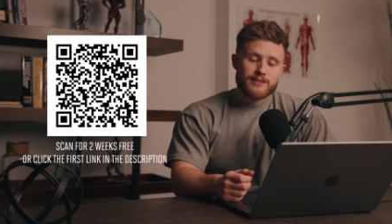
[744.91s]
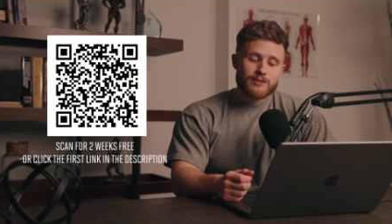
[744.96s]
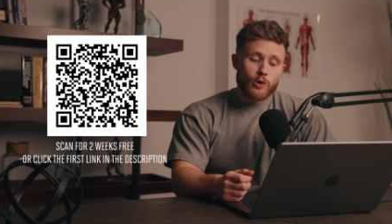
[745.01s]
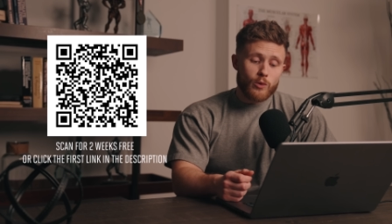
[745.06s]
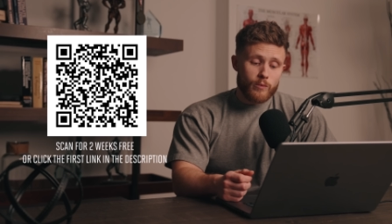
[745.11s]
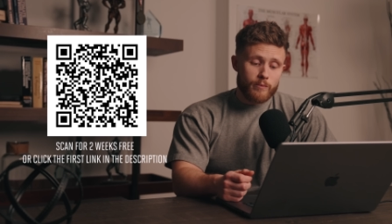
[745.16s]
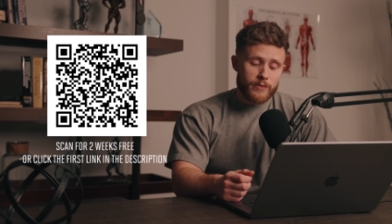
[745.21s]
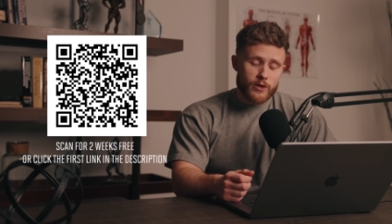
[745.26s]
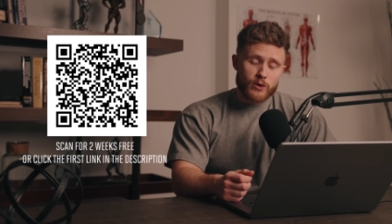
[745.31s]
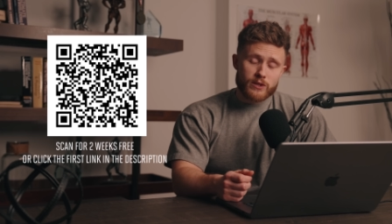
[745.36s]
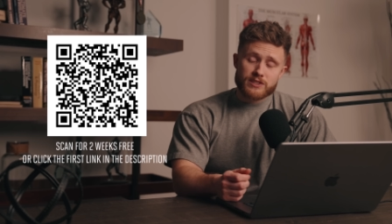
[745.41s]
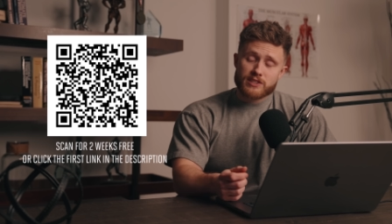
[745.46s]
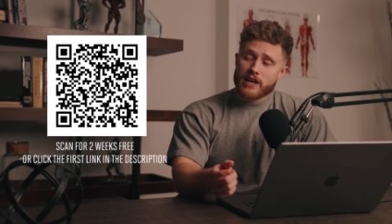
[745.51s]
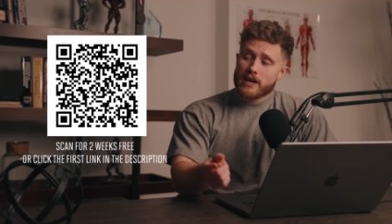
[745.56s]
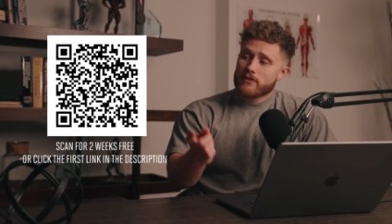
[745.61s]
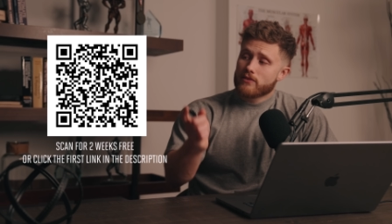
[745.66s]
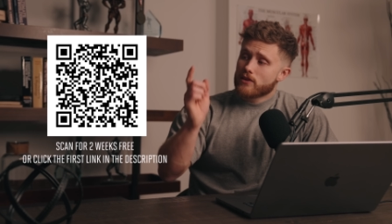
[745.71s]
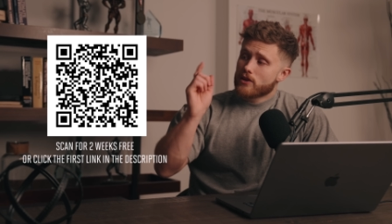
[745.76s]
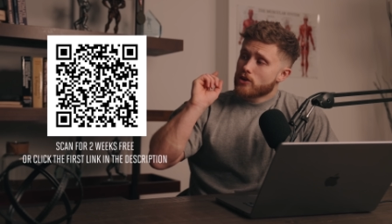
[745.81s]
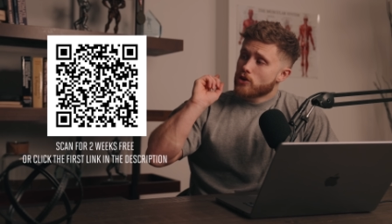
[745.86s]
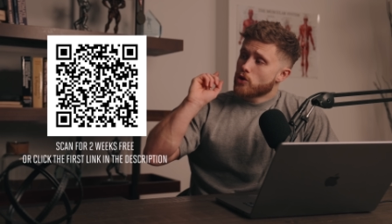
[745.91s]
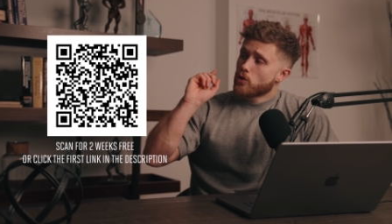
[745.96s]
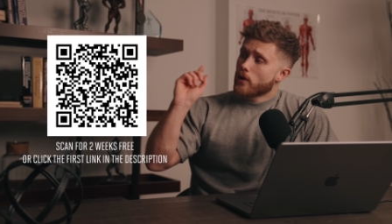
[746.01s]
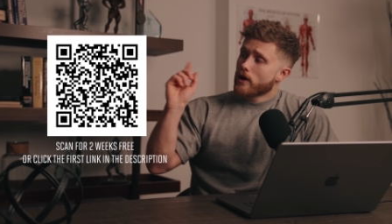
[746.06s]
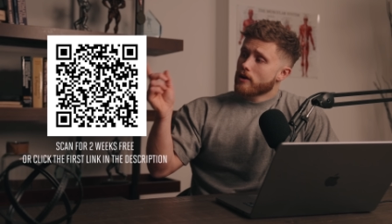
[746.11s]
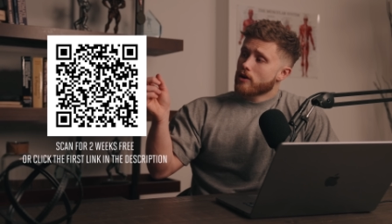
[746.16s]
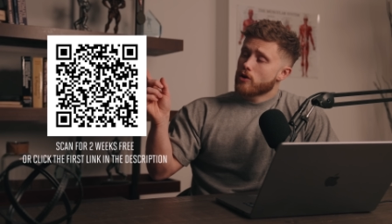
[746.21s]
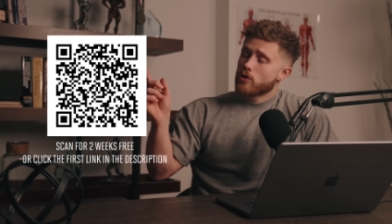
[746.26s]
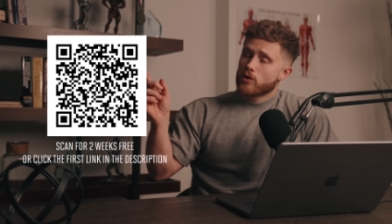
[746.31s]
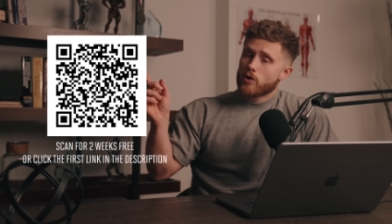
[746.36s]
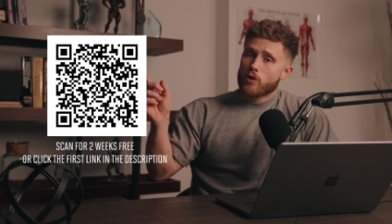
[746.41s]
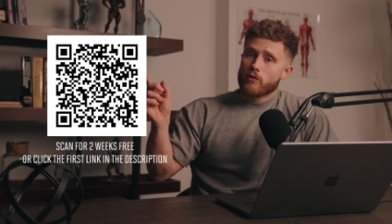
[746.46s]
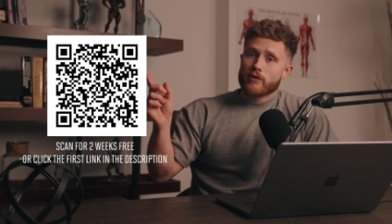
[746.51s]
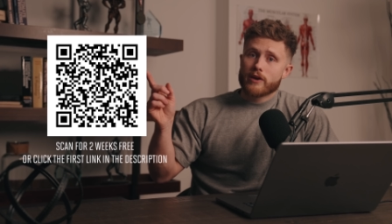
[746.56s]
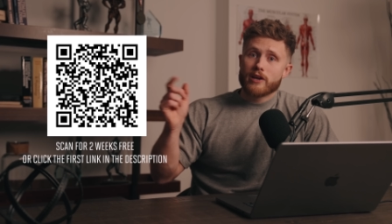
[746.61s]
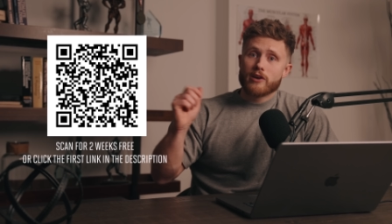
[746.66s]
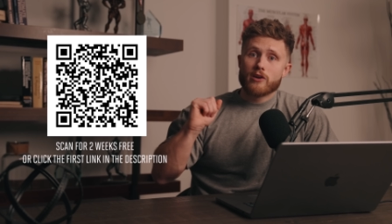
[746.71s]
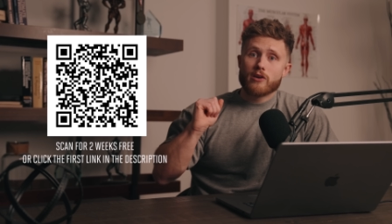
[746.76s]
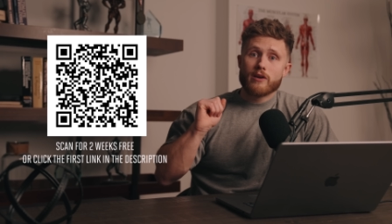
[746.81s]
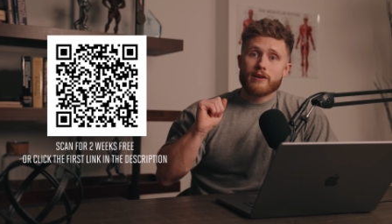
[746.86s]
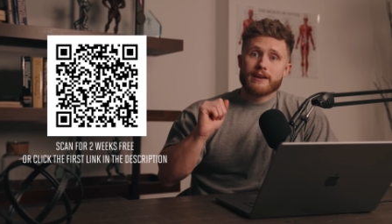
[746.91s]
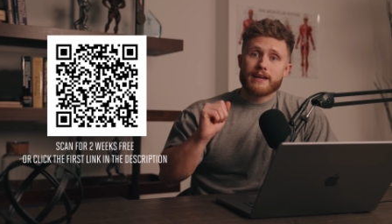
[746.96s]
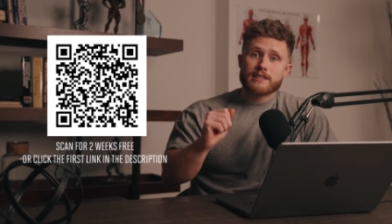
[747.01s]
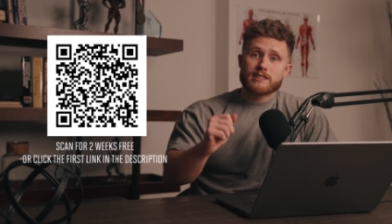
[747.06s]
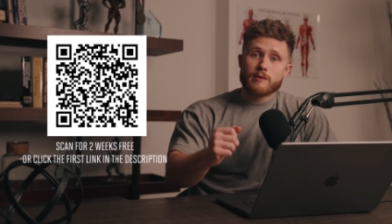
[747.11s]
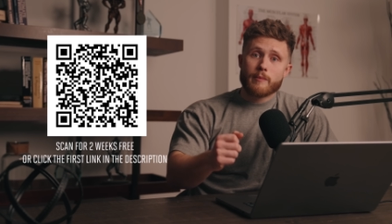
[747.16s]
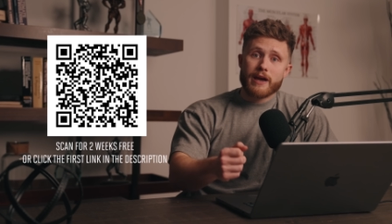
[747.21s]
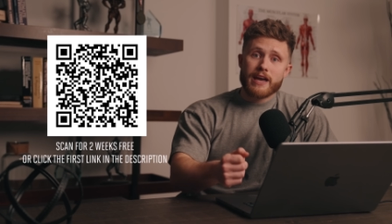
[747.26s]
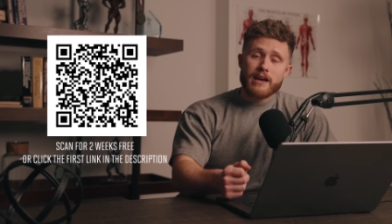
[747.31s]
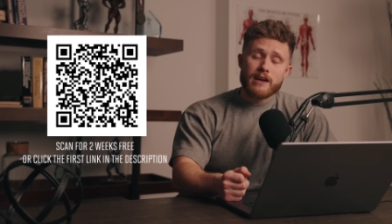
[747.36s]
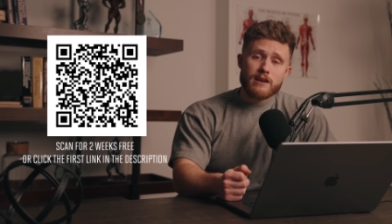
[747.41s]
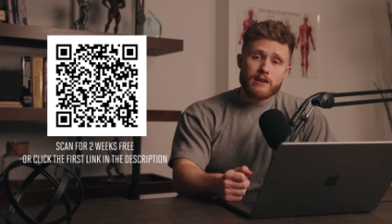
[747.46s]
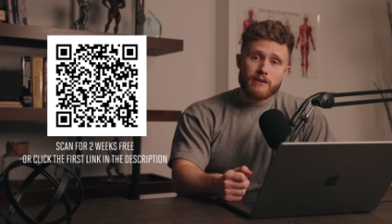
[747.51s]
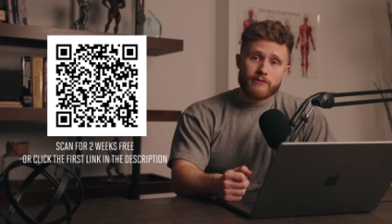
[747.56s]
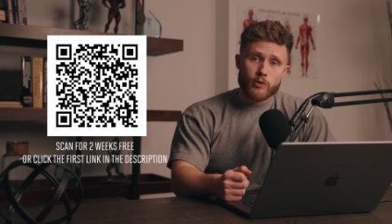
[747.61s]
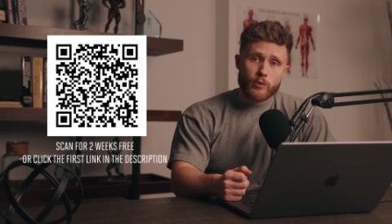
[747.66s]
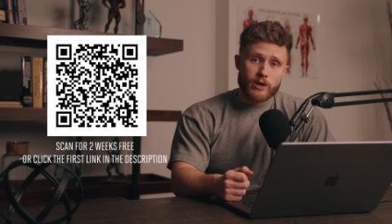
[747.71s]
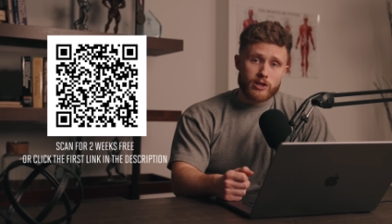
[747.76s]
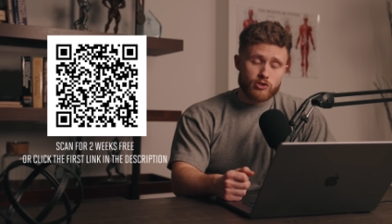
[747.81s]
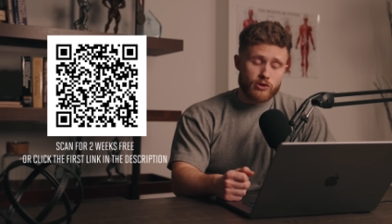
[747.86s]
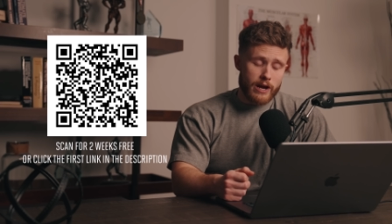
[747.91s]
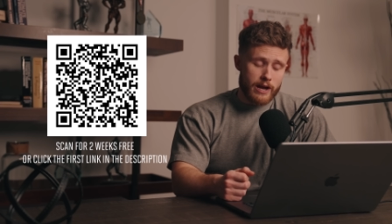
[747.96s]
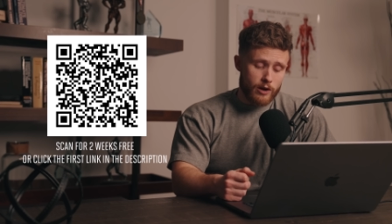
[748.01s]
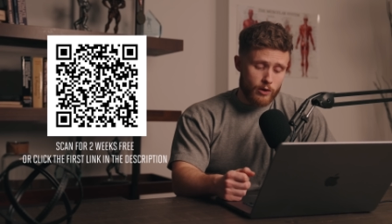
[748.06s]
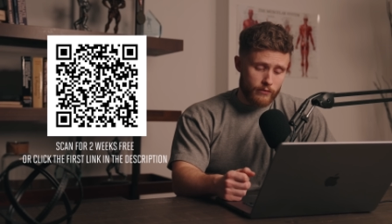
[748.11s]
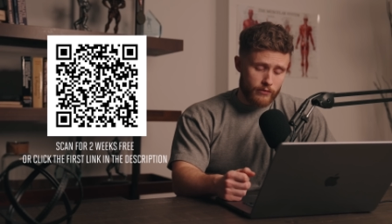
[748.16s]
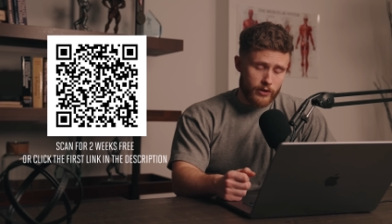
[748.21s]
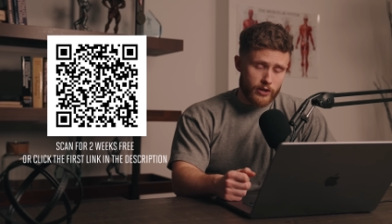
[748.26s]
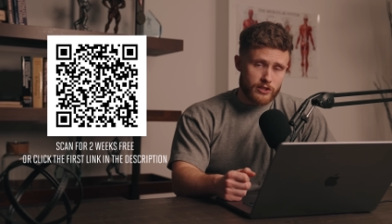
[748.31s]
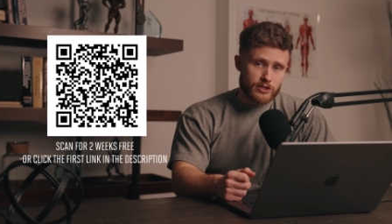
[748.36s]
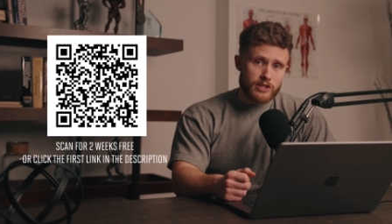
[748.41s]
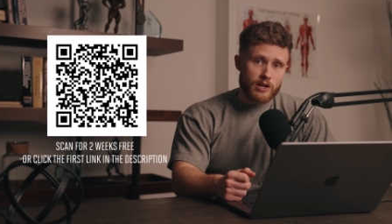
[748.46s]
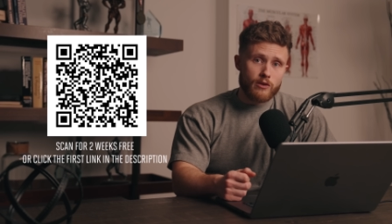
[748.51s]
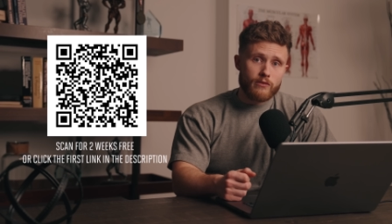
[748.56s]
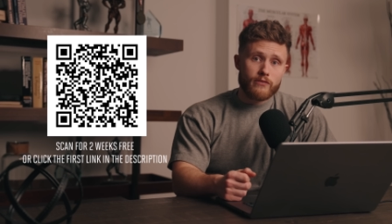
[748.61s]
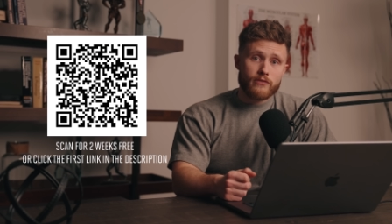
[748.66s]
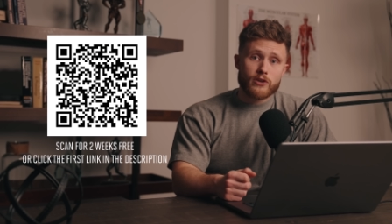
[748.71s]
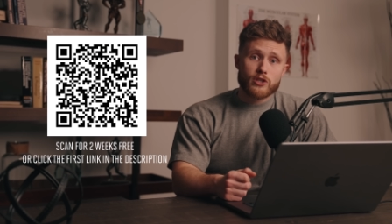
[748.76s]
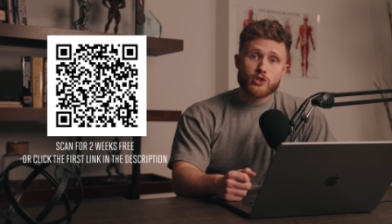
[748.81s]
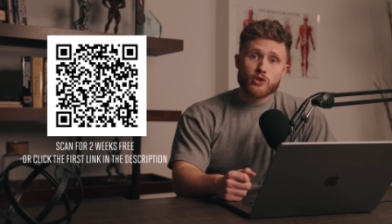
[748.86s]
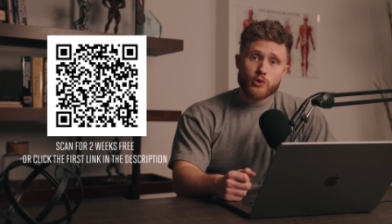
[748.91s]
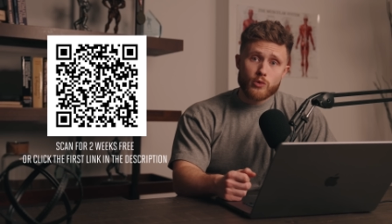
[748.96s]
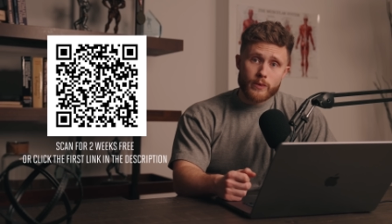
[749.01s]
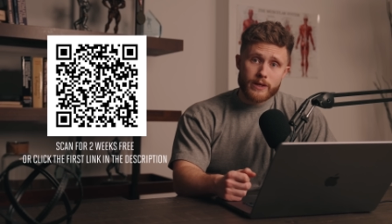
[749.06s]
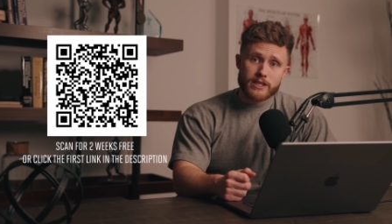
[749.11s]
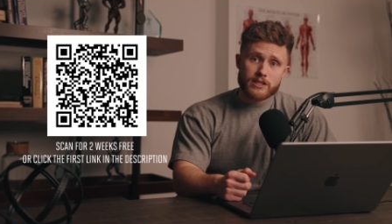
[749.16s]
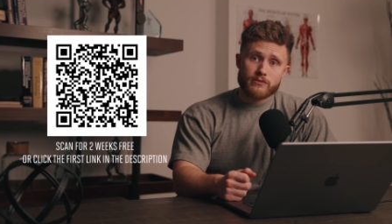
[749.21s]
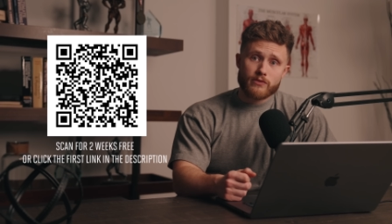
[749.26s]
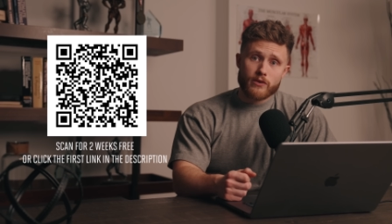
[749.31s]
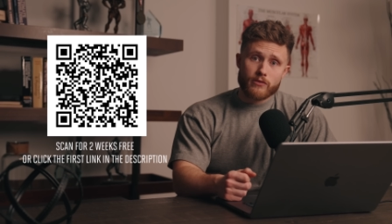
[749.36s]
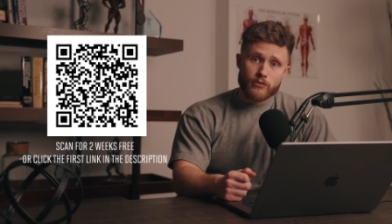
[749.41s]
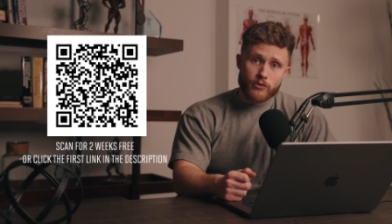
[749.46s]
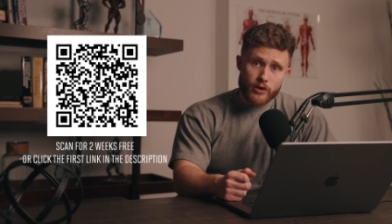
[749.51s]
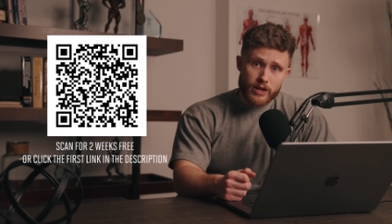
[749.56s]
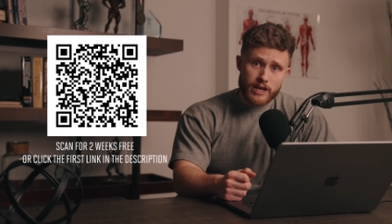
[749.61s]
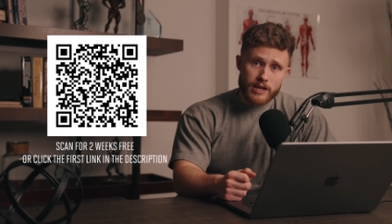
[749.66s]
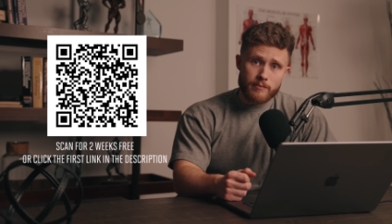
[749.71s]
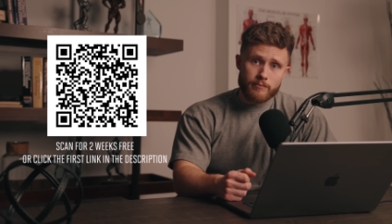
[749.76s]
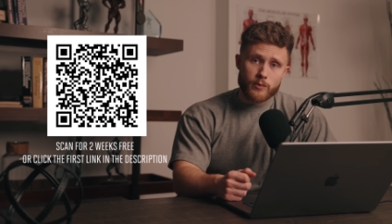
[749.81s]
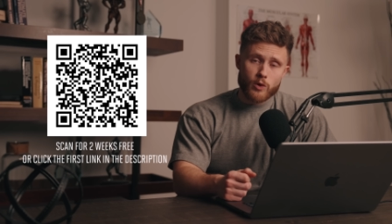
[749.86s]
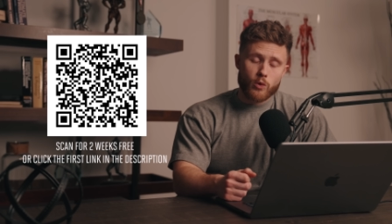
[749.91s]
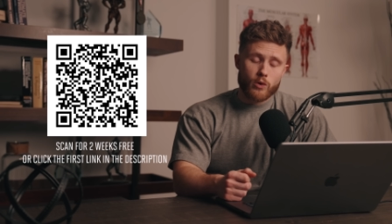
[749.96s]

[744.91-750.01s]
So you can scan the QR code over here next to my head if you want to try it out for yourself for two weeks for free,